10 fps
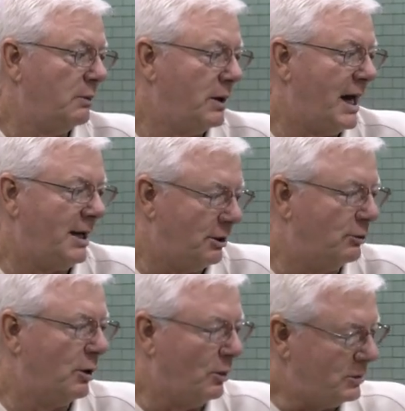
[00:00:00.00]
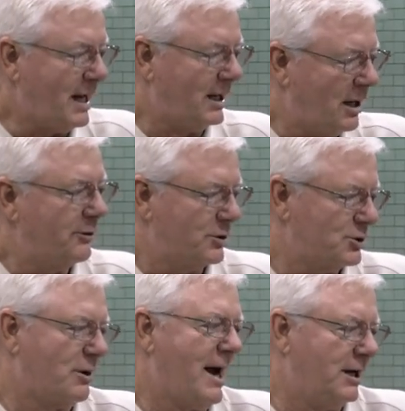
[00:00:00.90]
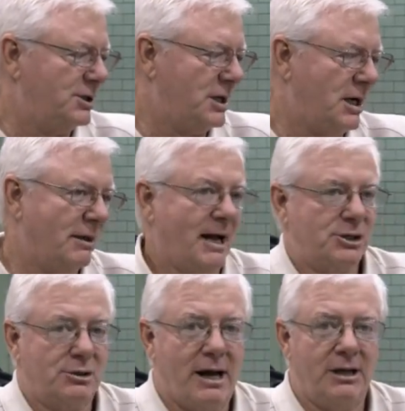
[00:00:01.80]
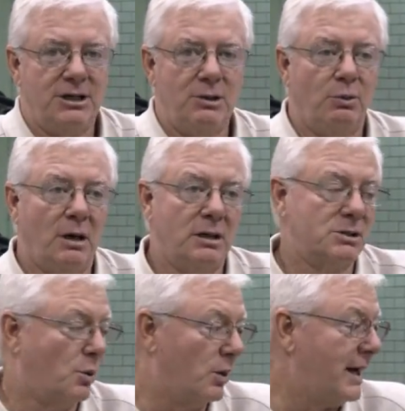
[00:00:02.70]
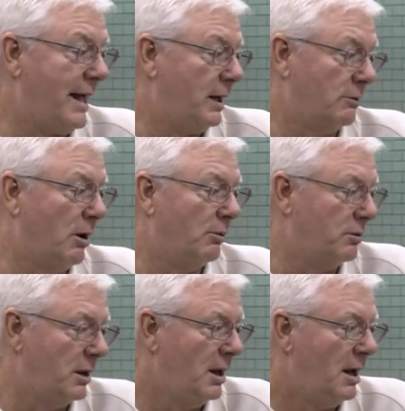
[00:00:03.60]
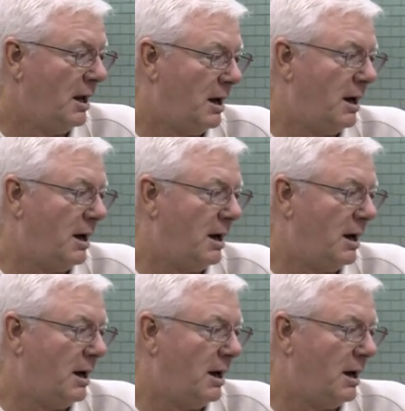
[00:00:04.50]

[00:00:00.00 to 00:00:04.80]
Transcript: we had to take another strategy, and that strategy was organic growth.